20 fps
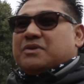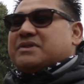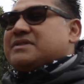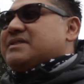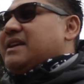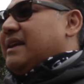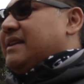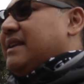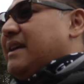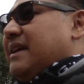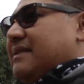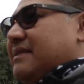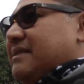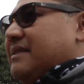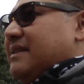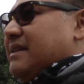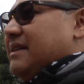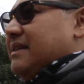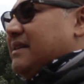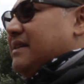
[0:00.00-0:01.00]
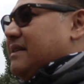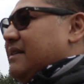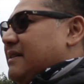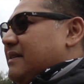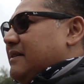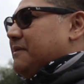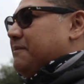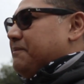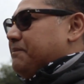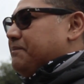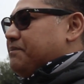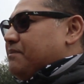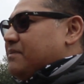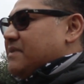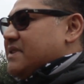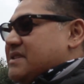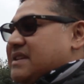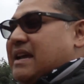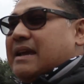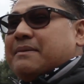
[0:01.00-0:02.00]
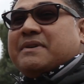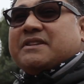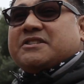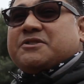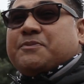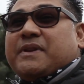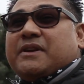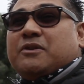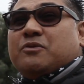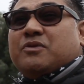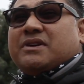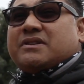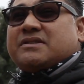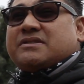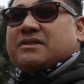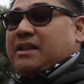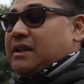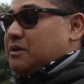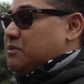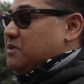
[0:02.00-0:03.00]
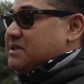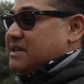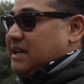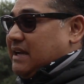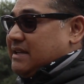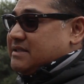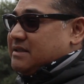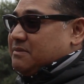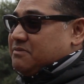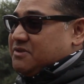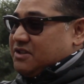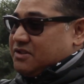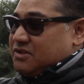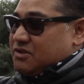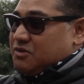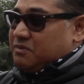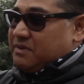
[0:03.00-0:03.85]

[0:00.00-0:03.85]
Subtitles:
was done at Simon Springworks, so it was custom just to